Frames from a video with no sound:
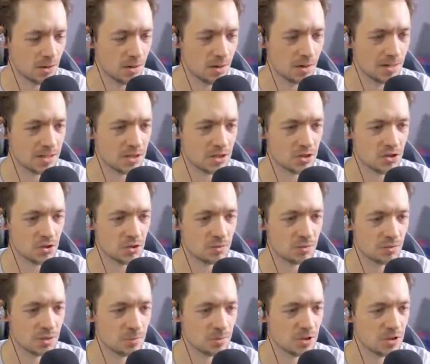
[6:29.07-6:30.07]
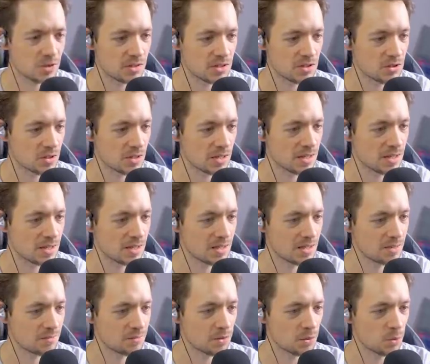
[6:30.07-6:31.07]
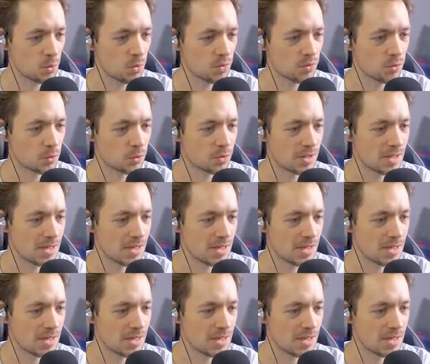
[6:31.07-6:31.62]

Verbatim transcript: Oh, I shouldn't really be doing this, should I? I feel awful.